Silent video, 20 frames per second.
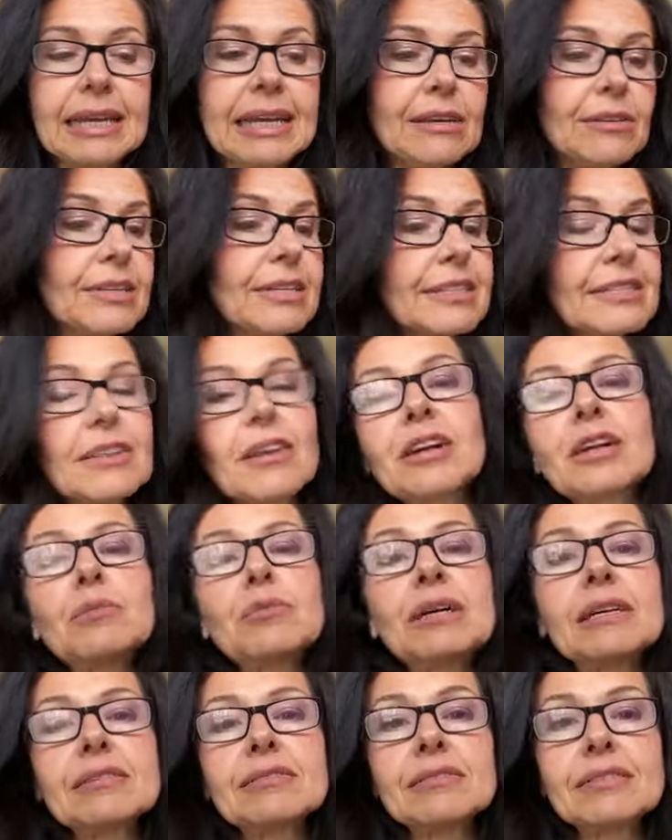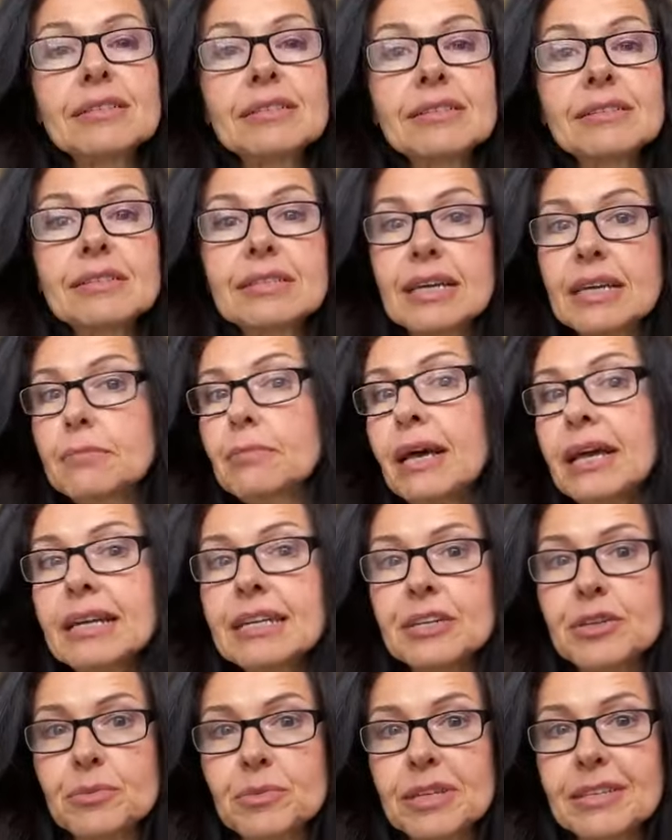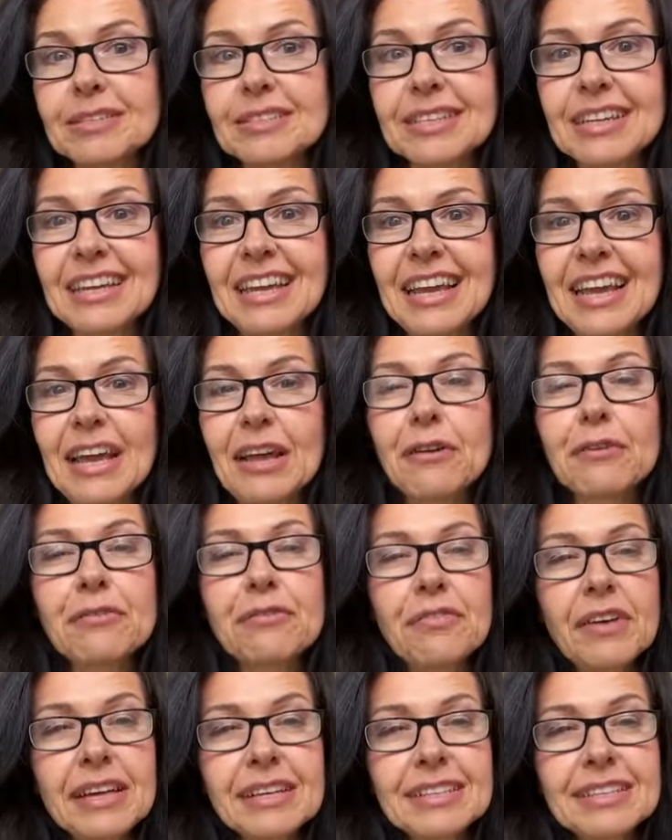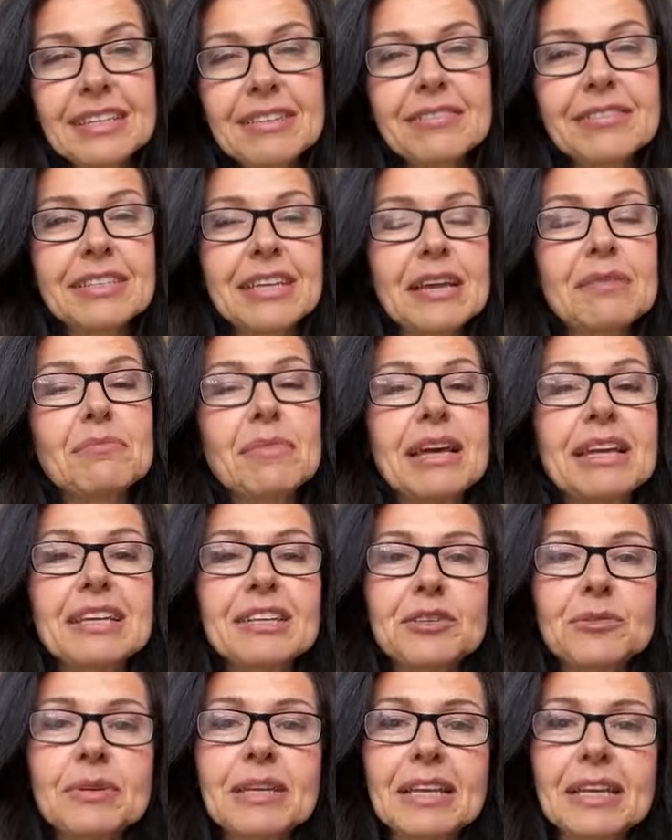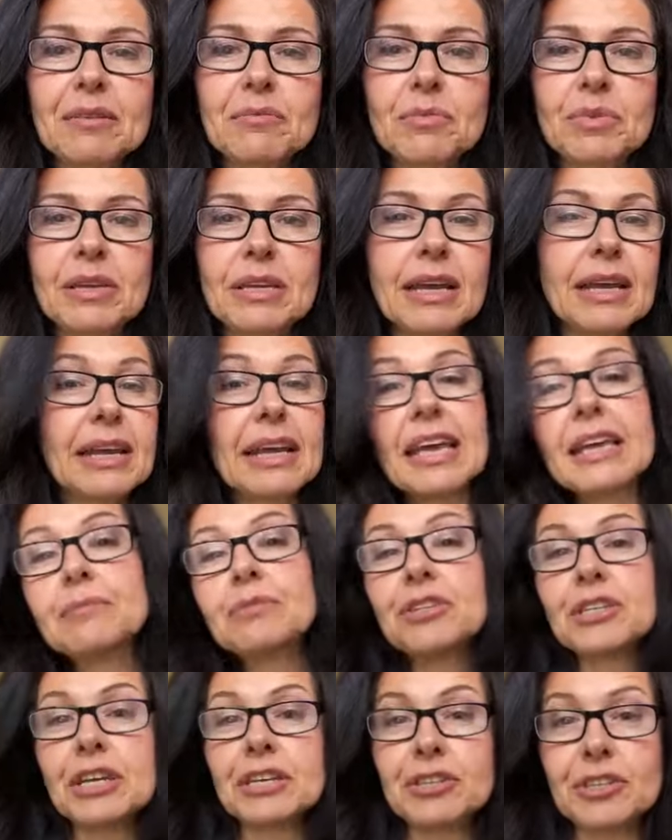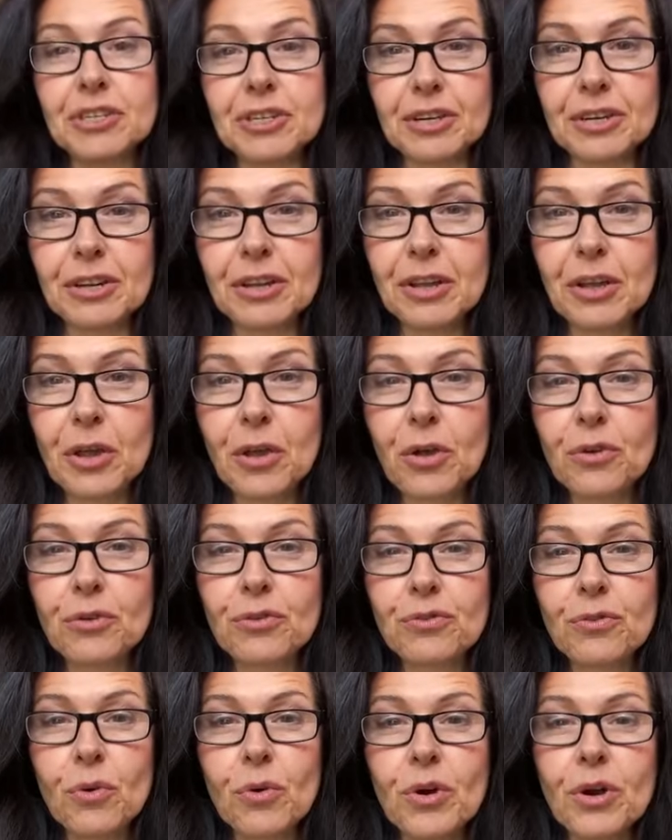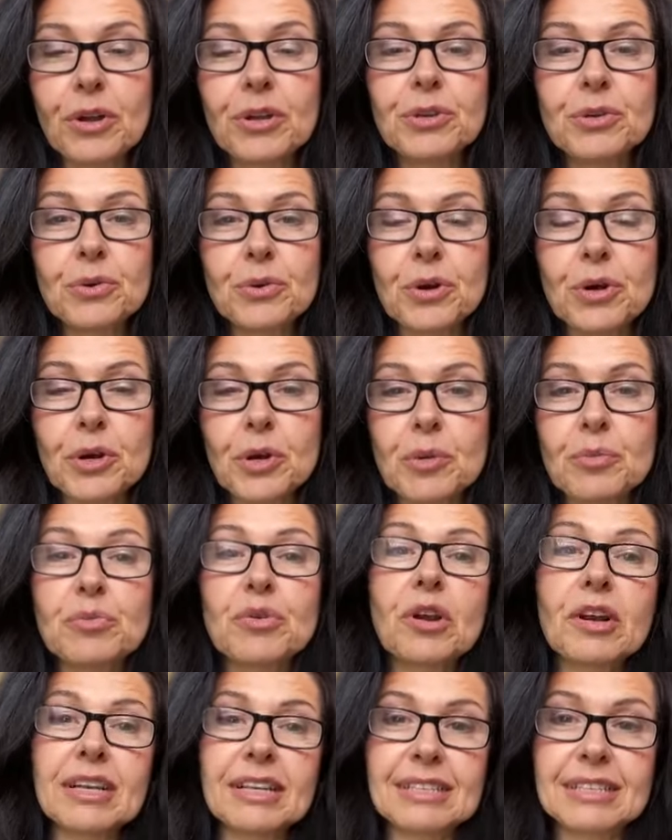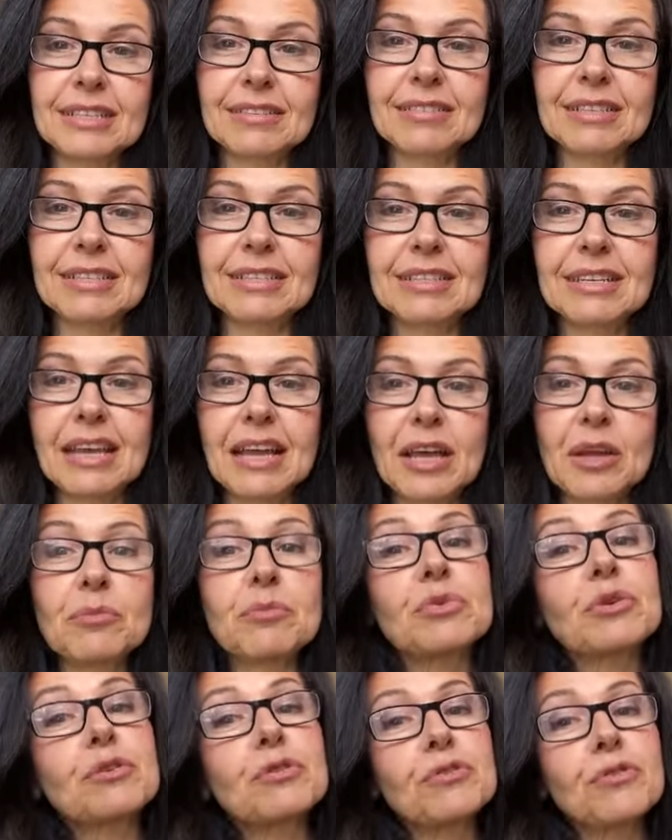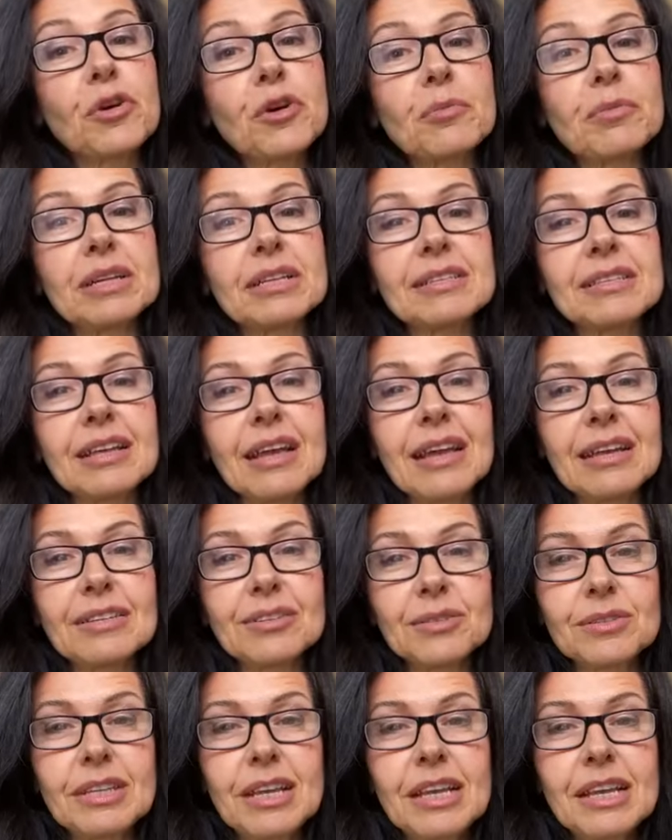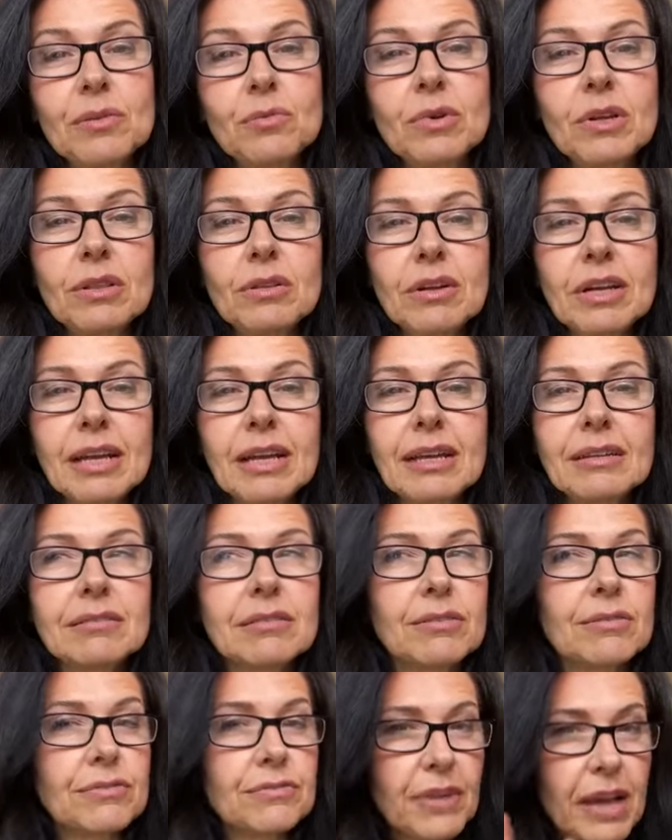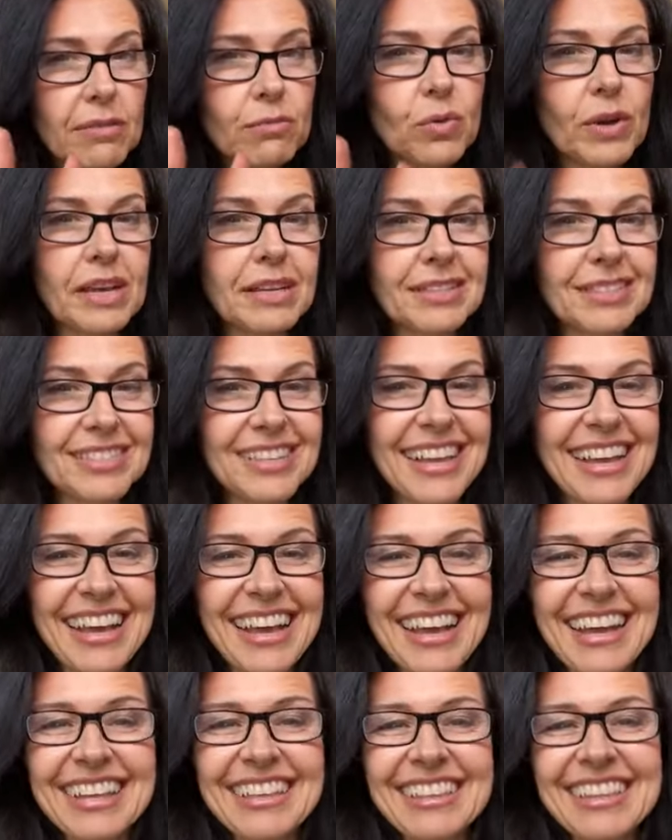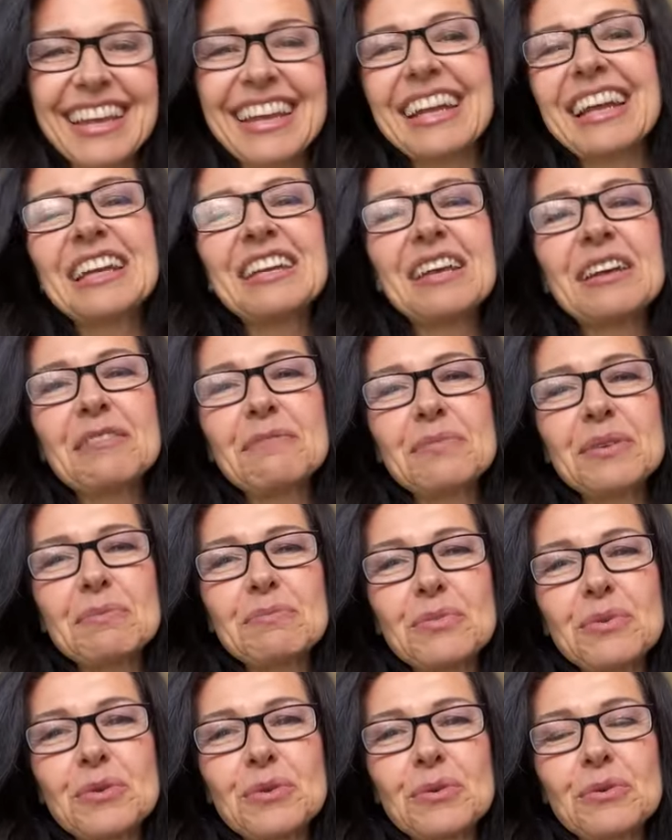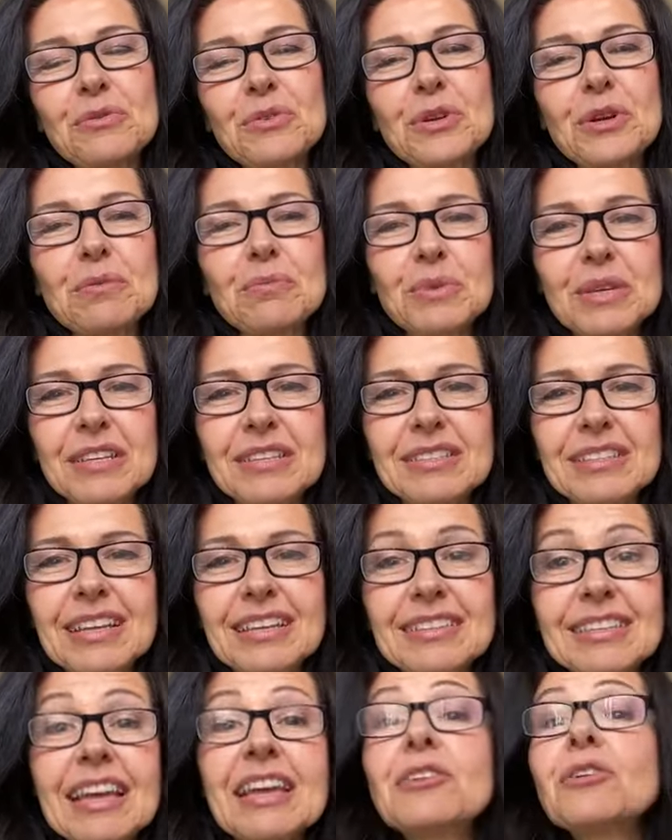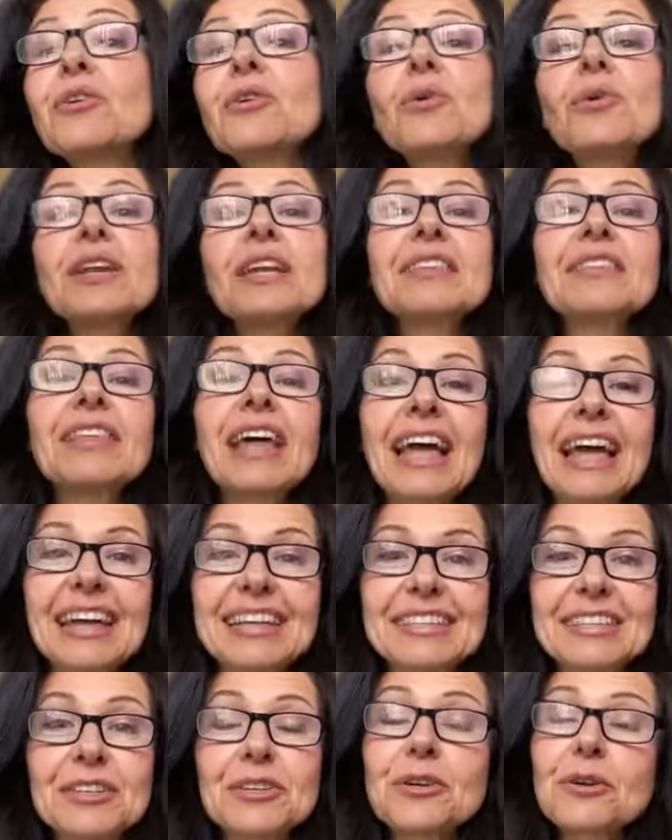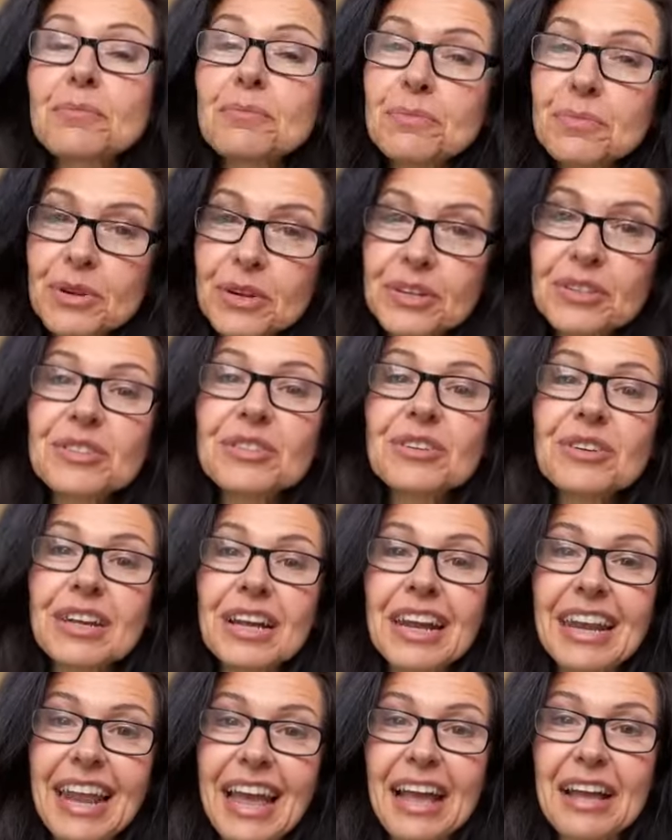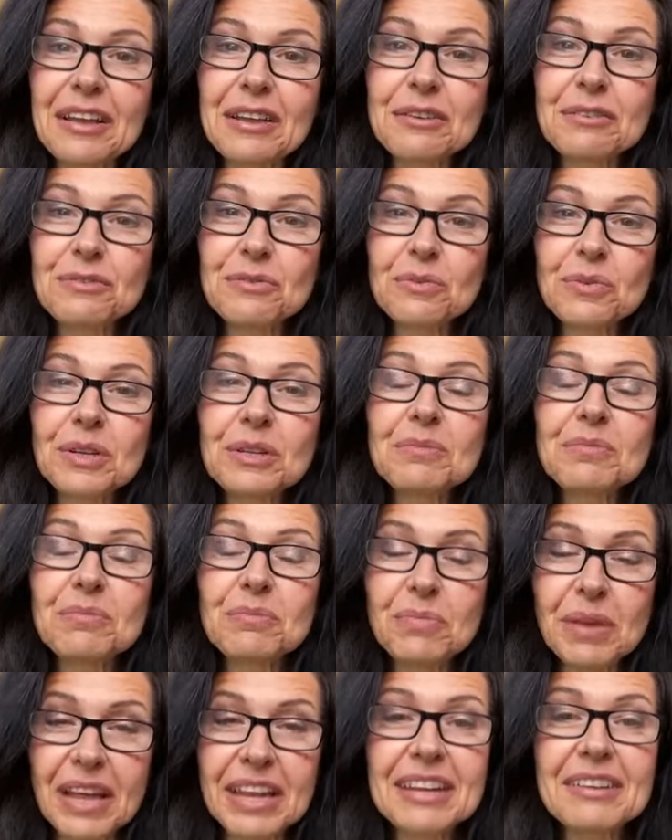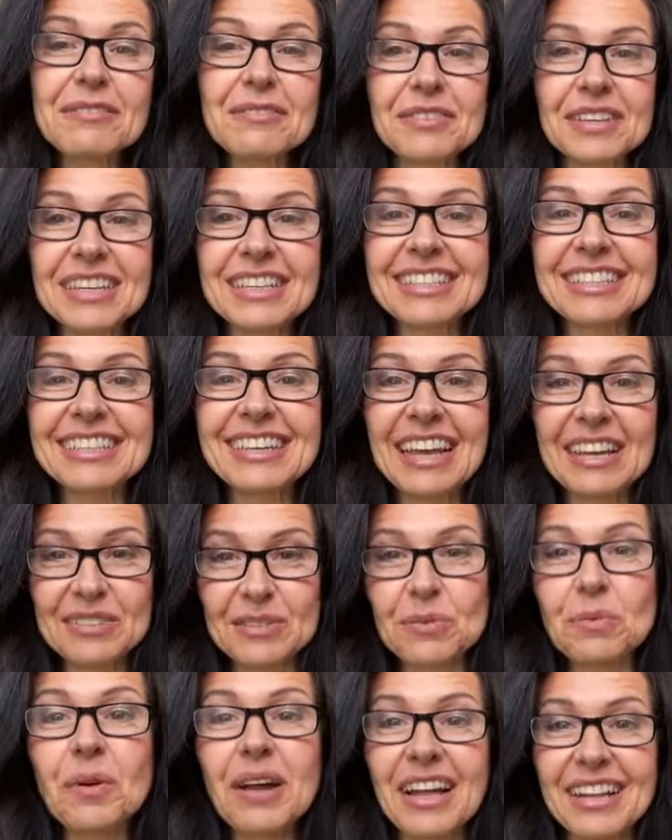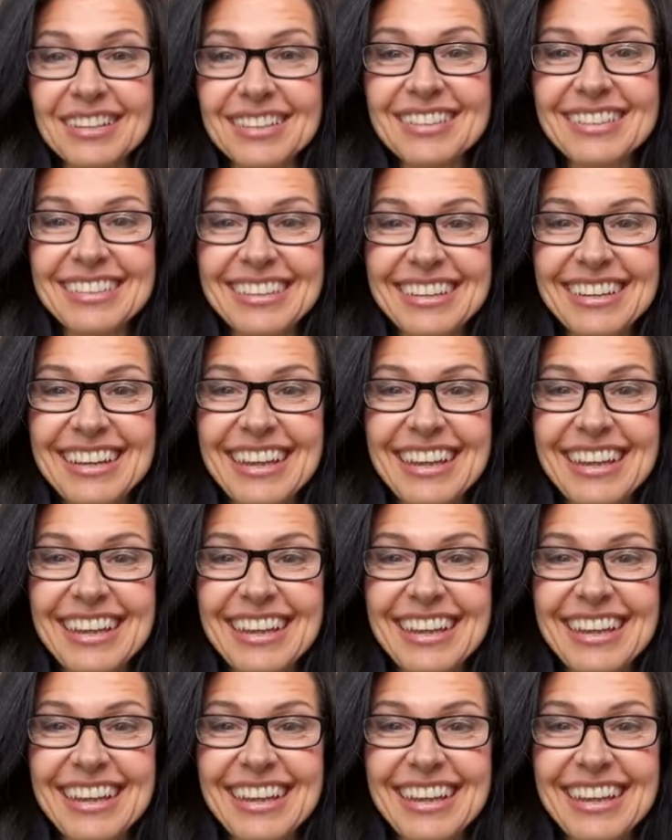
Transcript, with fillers: Now, let's talk about time management. Effective time management can be a game changer for your productivity and performance. And today we look at five ways that can help improve your business. And not only that, your personal life will benefit as well.